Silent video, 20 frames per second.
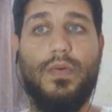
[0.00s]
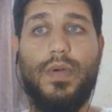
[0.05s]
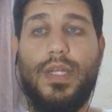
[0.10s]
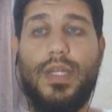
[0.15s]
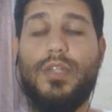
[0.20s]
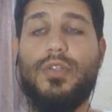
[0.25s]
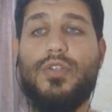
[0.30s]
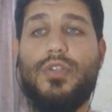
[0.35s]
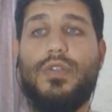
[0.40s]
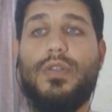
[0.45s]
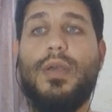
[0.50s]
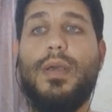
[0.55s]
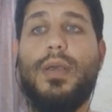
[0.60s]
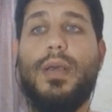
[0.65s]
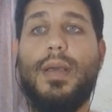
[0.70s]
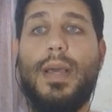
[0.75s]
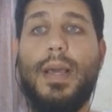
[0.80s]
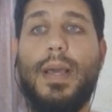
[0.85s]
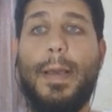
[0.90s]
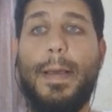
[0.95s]
and you should
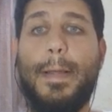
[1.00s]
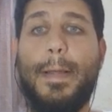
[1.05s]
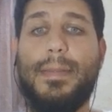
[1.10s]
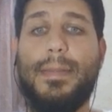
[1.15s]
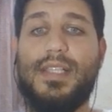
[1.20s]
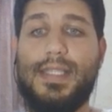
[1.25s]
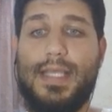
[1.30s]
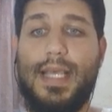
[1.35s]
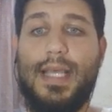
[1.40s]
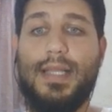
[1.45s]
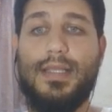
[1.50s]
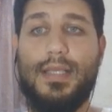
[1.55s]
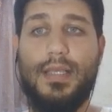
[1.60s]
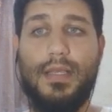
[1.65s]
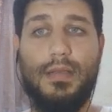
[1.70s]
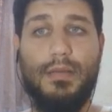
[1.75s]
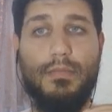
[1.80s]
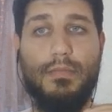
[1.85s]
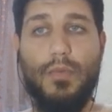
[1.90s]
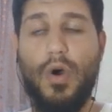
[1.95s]
set
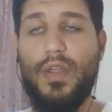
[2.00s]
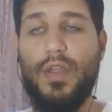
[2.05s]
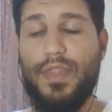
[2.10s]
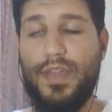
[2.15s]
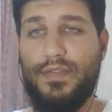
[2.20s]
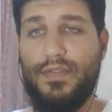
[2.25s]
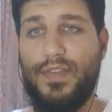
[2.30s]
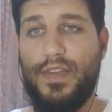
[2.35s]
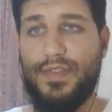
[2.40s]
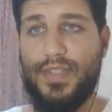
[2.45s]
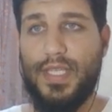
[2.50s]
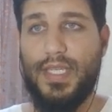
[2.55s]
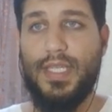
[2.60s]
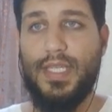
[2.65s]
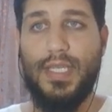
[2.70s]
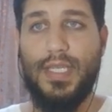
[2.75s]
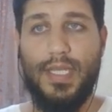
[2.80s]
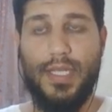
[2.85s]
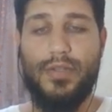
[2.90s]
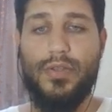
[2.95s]
more than 50
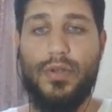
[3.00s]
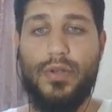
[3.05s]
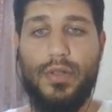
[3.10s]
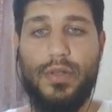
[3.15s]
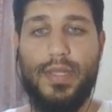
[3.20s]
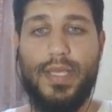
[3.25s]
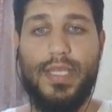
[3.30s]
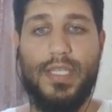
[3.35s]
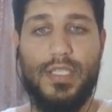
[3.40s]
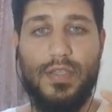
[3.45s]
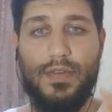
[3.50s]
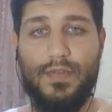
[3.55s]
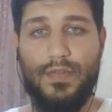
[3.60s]
internal links